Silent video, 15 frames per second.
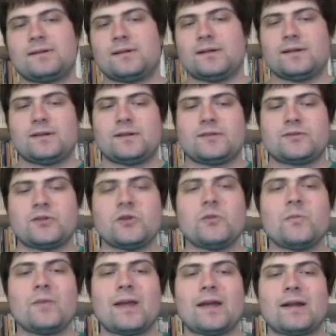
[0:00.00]
a
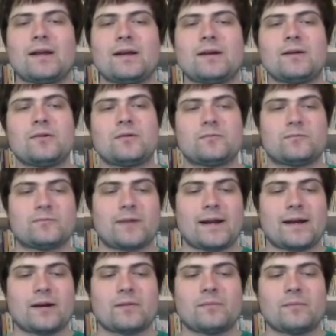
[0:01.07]
2-mana
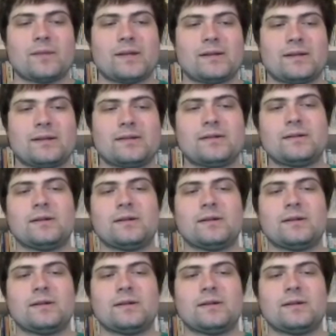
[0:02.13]
rare minion